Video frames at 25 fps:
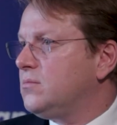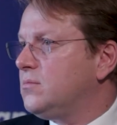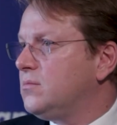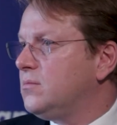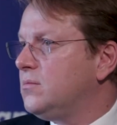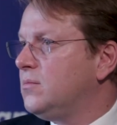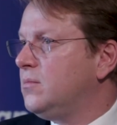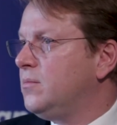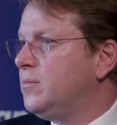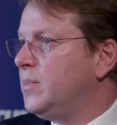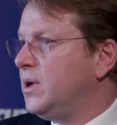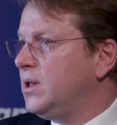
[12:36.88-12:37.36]

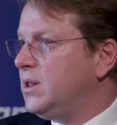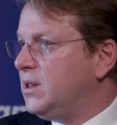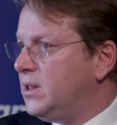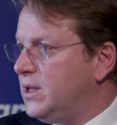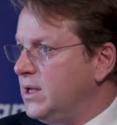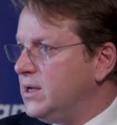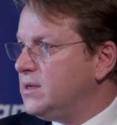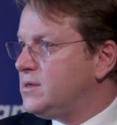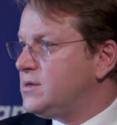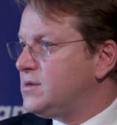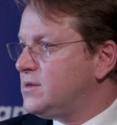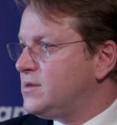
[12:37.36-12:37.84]
but
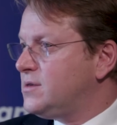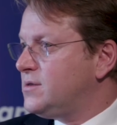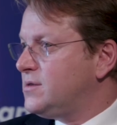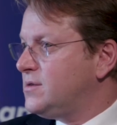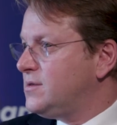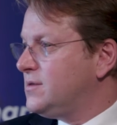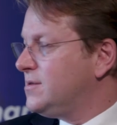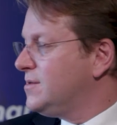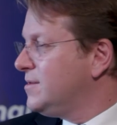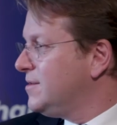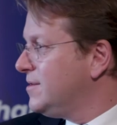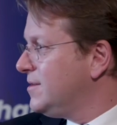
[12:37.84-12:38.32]
this
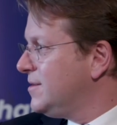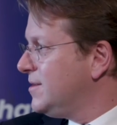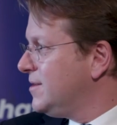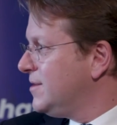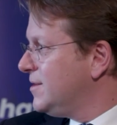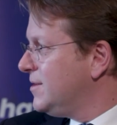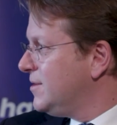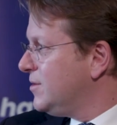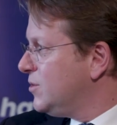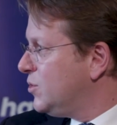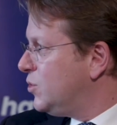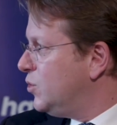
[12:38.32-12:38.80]

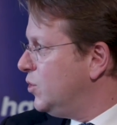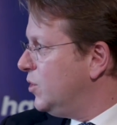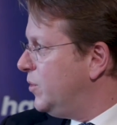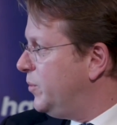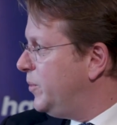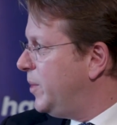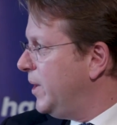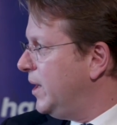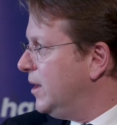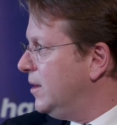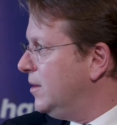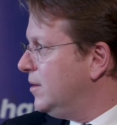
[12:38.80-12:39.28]
could
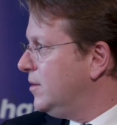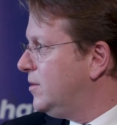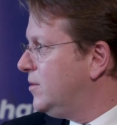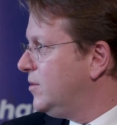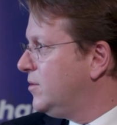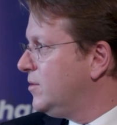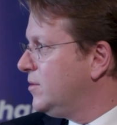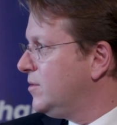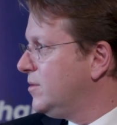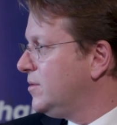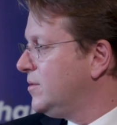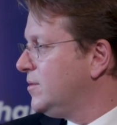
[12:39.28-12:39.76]
build
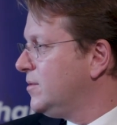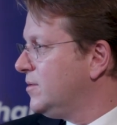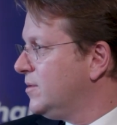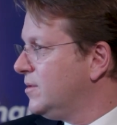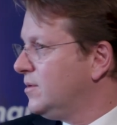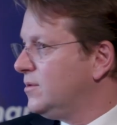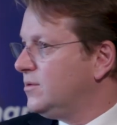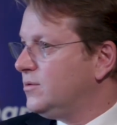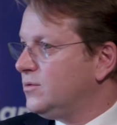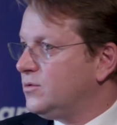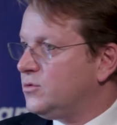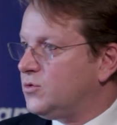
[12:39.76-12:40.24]

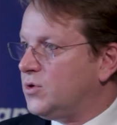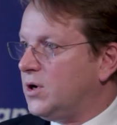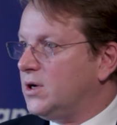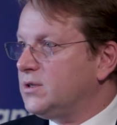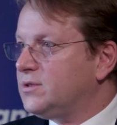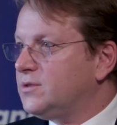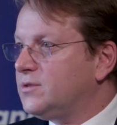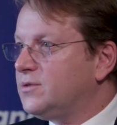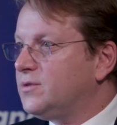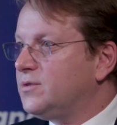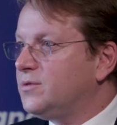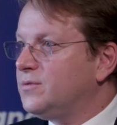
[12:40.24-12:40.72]

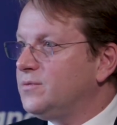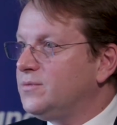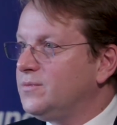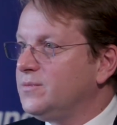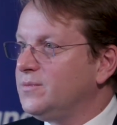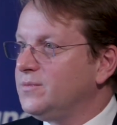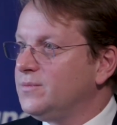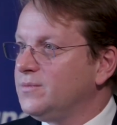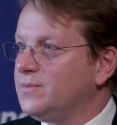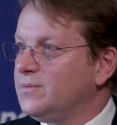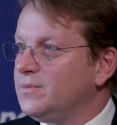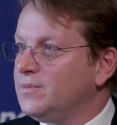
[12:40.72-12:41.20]
trust,
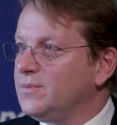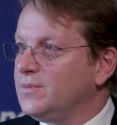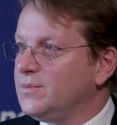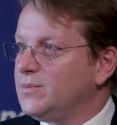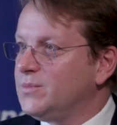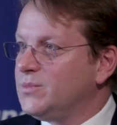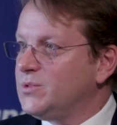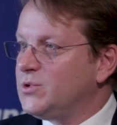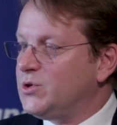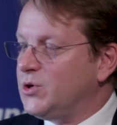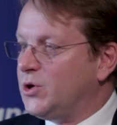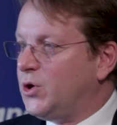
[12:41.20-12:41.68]

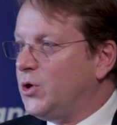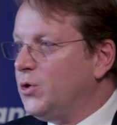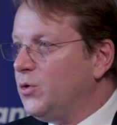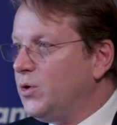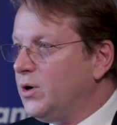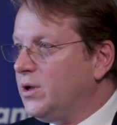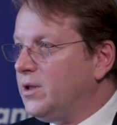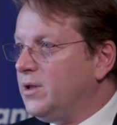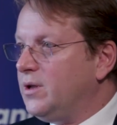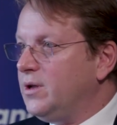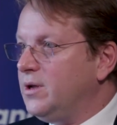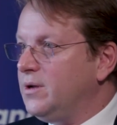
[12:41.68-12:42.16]

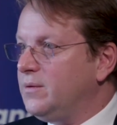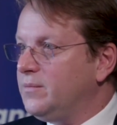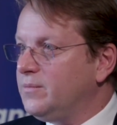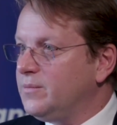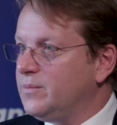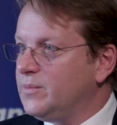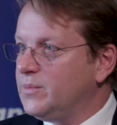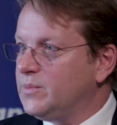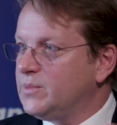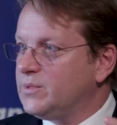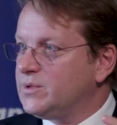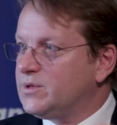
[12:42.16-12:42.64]
security,
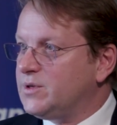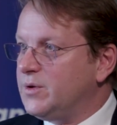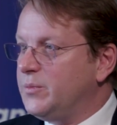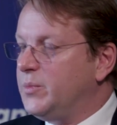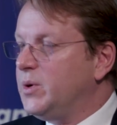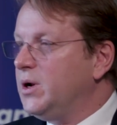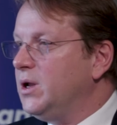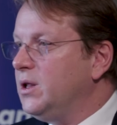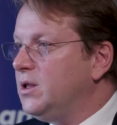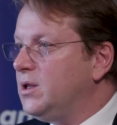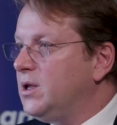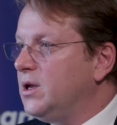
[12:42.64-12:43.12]

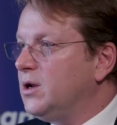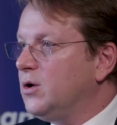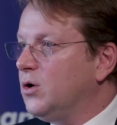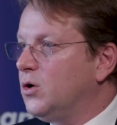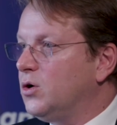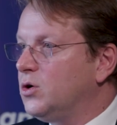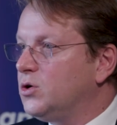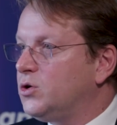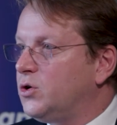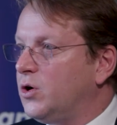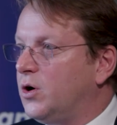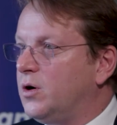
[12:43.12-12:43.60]
stability long
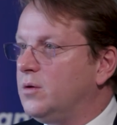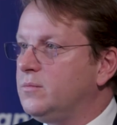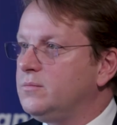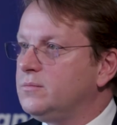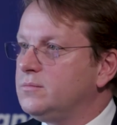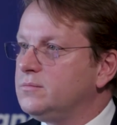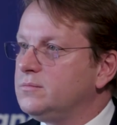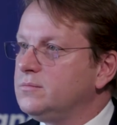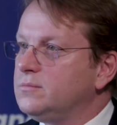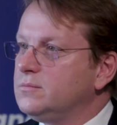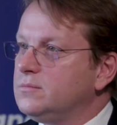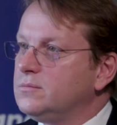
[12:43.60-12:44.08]
term
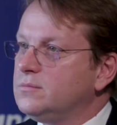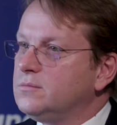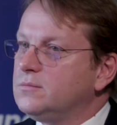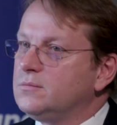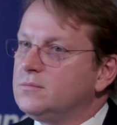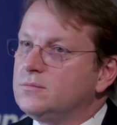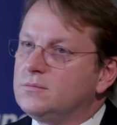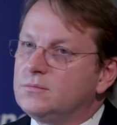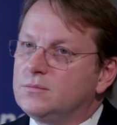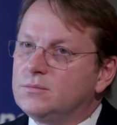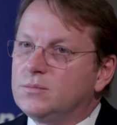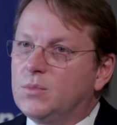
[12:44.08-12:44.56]

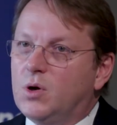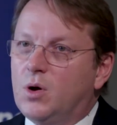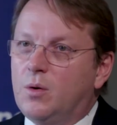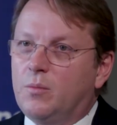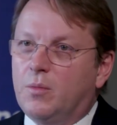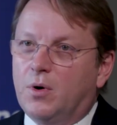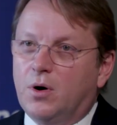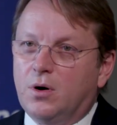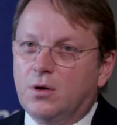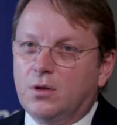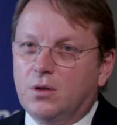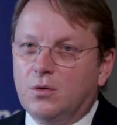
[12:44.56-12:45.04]

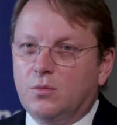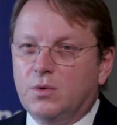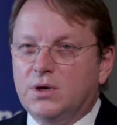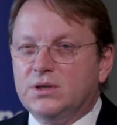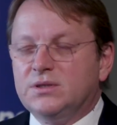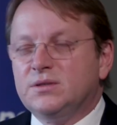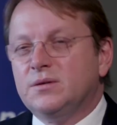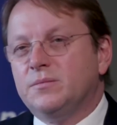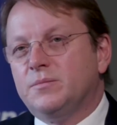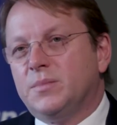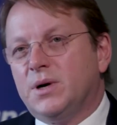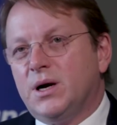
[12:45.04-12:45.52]
among the
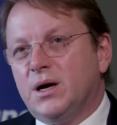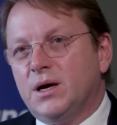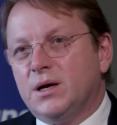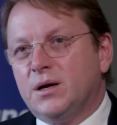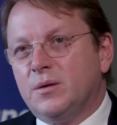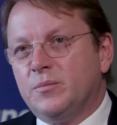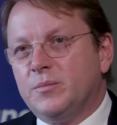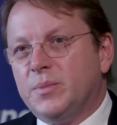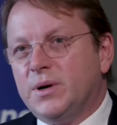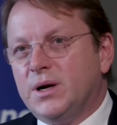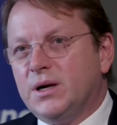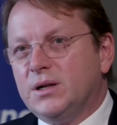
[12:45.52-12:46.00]
Western Balkan
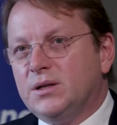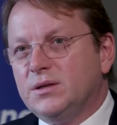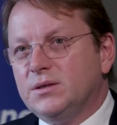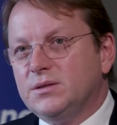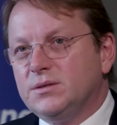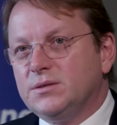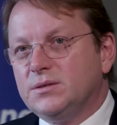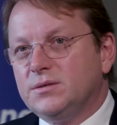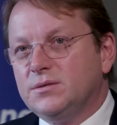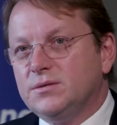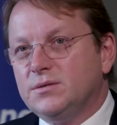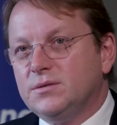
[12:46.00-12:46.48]
partners,
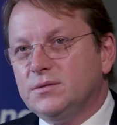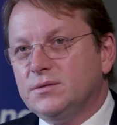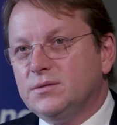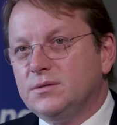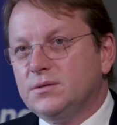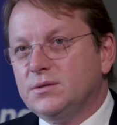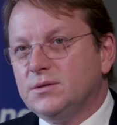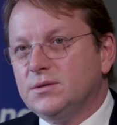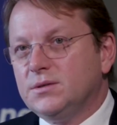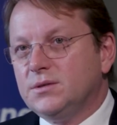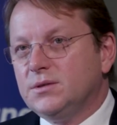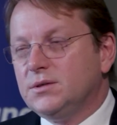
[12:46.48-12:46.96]

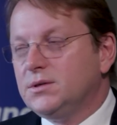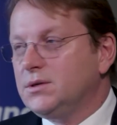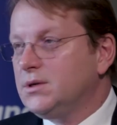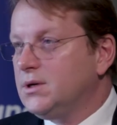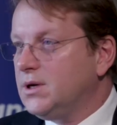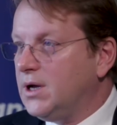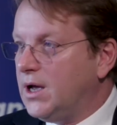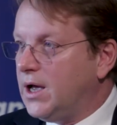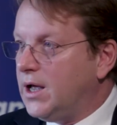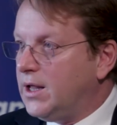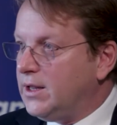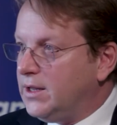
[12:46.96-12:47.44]

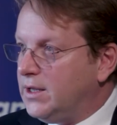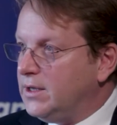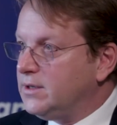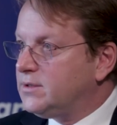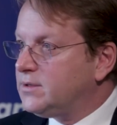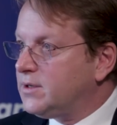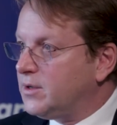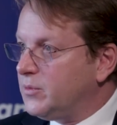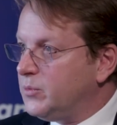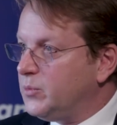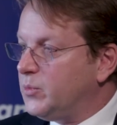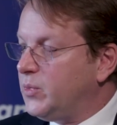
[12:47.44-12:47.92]
and this
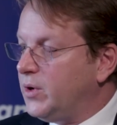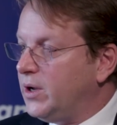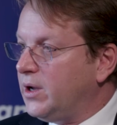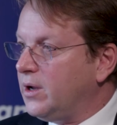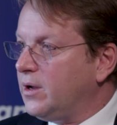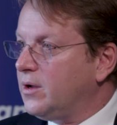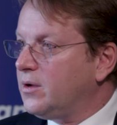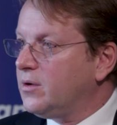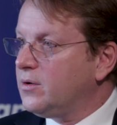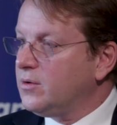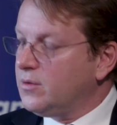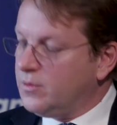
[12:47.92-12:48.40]
can bring
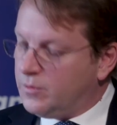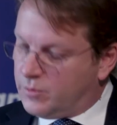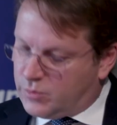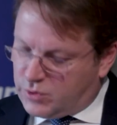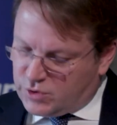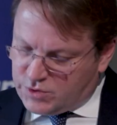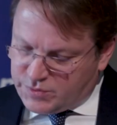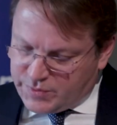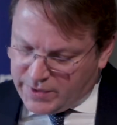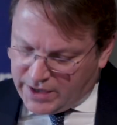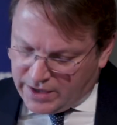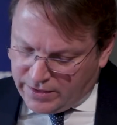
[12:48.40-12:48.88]

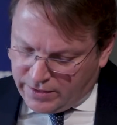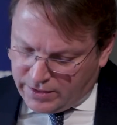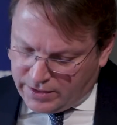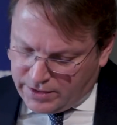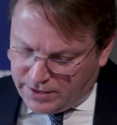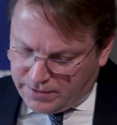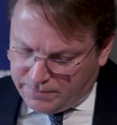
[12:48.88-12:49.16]
prosperity.